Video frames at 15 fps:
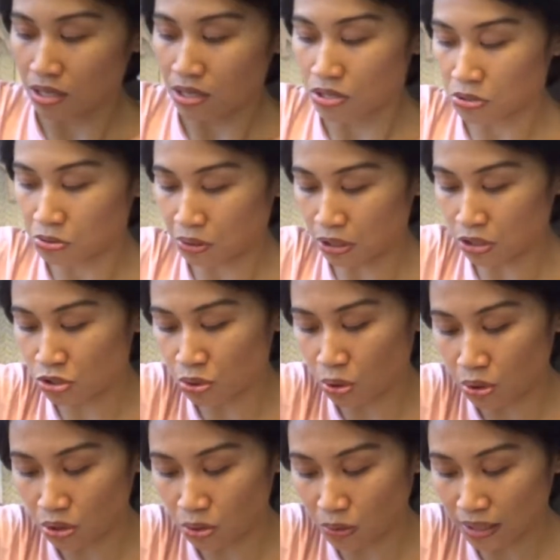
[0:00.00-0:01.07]
So I'll show
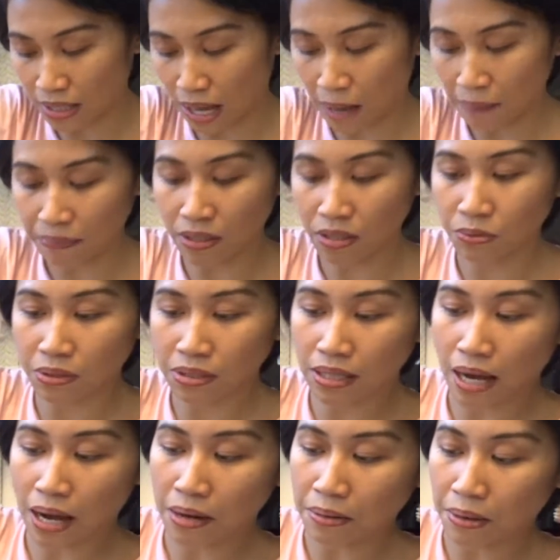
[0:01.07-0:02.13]
you what happened with
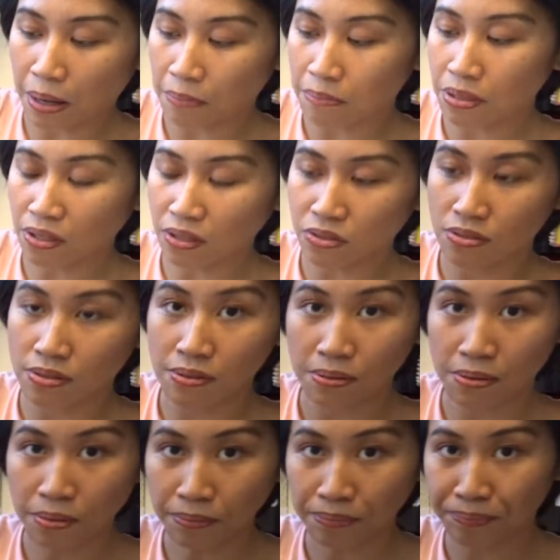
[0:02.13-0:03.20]
the Arabic too.